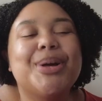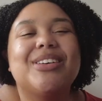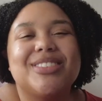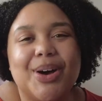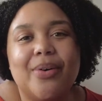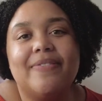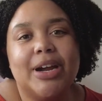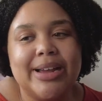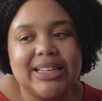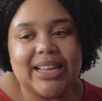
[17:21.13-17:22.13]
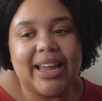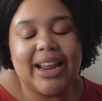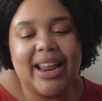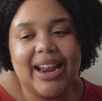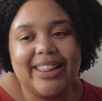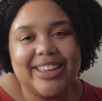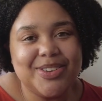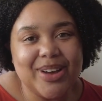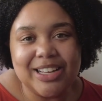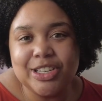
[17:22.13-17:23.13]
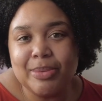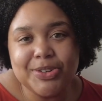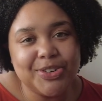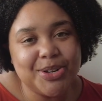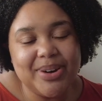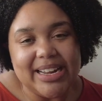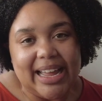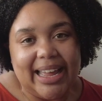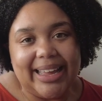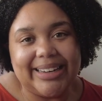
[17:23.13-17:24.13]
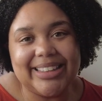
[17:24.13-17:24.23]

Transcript: So very excited. Thank you guys so much for tuning in.